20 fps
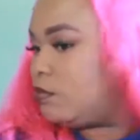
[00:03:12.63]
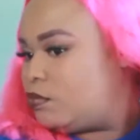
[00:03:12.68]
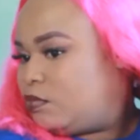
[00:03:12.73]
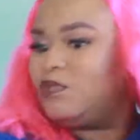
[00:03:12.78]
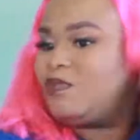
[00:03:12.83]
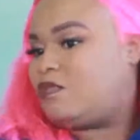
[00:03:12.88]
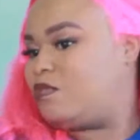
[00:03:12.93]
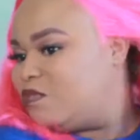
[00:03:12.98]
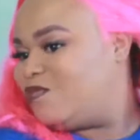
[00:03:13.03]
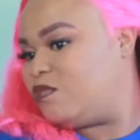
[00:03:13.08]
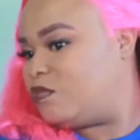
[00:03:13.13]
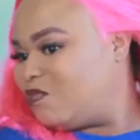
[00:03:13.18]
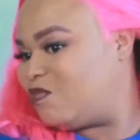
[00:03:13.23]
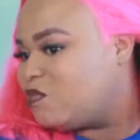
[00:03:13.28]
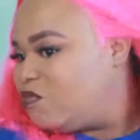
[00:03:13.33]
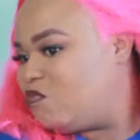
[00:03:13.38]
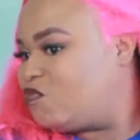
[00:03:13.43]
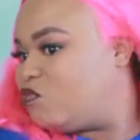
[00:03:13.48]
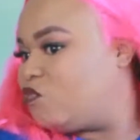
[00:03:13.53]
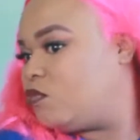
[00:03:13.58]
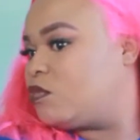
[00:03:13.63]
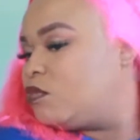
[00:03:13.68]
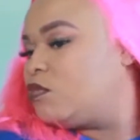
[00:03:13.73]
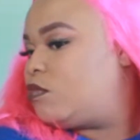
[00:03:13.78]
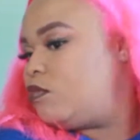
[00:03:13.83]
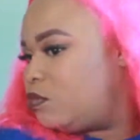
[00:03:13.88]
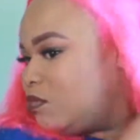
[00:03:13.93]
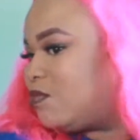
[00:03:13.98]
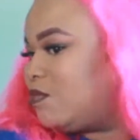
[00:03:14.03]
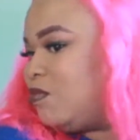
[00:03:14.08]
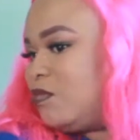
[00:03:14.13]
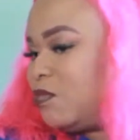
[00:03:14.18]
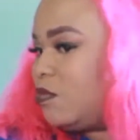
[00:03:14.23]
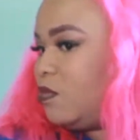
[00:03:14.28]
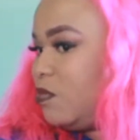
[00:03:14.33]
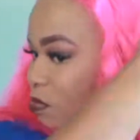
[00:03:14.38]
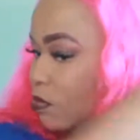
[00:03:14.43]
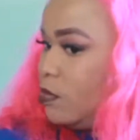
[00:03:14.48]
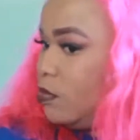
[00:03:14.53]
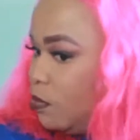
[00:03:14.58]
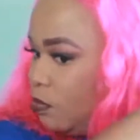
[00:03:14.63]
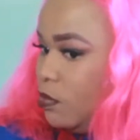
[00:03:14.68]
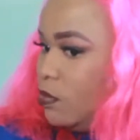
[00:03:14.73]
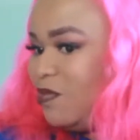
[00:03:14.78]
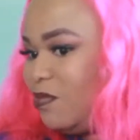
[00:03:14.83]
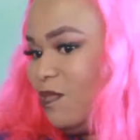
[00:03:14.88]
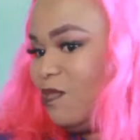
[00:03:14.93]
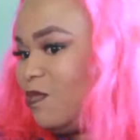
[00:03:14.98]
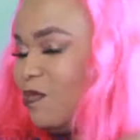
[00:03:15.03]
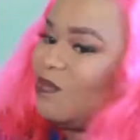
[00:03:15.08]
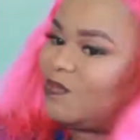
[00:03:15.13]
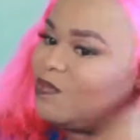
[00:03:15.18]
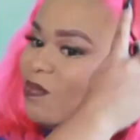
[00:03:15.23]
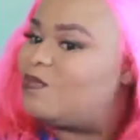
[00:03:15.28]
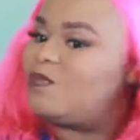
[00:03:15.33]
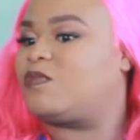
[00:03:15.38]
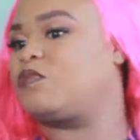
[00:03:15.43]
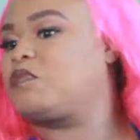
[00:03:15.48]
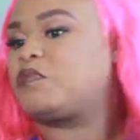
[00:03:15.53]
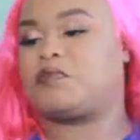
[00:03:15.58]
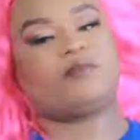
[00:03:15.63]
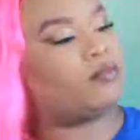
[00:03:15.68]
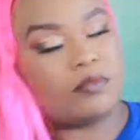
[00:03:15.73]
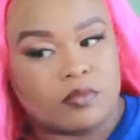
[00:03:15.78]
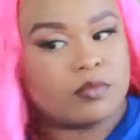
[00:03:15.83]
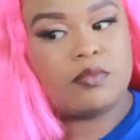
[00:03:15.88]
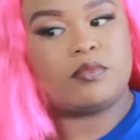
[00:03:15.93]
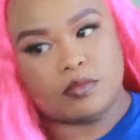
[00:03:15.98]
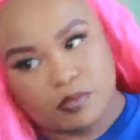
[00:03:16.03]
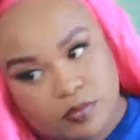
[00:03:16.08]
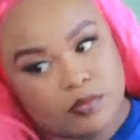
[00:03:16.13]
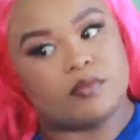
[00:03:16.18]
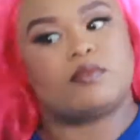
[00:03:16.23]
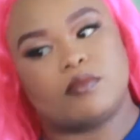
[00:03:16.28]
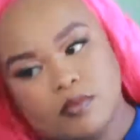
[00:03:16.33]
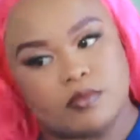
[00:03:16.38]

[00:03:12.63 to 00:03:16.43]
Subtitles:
I went through and blow dried. And now we're here and we're going to